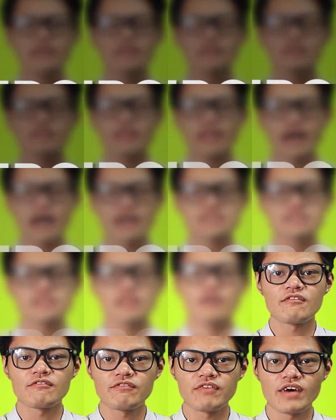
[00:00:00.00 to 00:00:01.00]
in the last
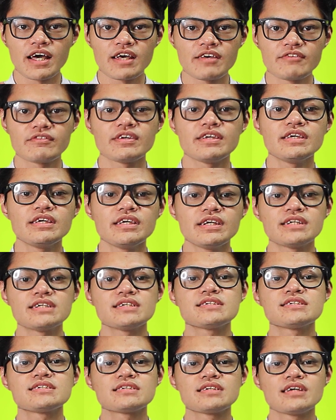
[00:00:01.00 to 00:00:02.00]
5
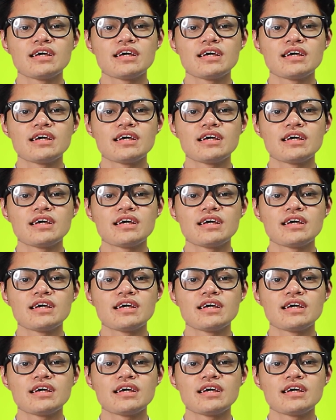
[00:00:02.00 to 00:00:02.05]
years.